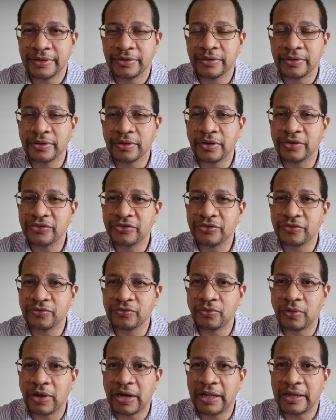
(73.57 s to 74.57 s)
There are lots
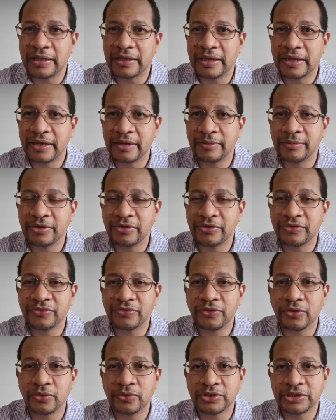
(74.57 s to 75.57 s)
of wild animals
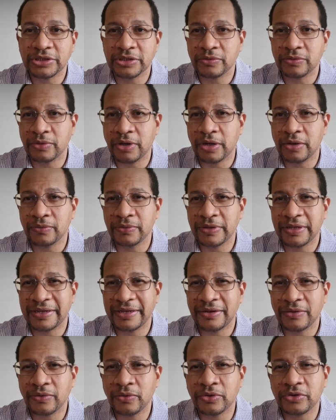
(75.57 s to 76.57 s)
floating around
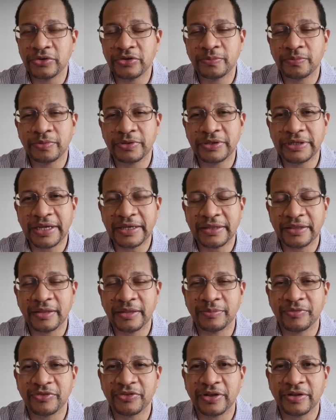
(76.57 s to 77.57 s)
and in order to protect
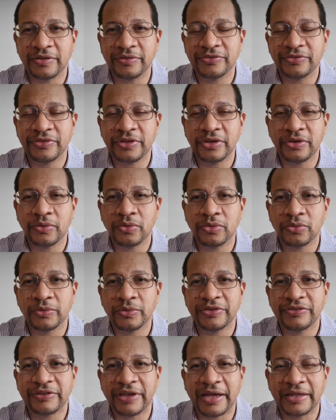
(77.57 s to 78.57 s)
themselves, they
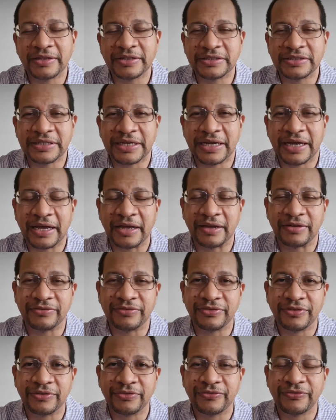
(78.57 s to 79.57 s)
always had to have
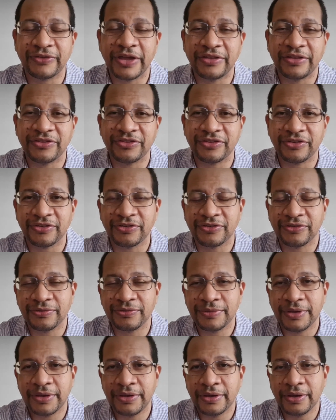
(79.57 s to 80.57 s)
fences
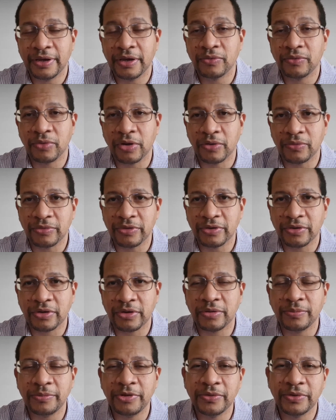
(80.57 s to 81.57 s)
around their
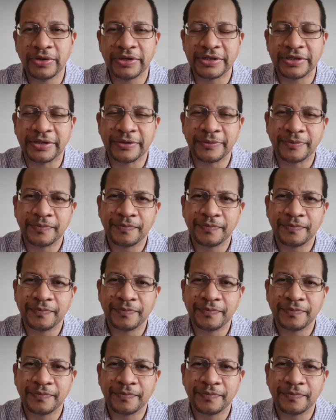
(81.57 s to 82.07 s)
community.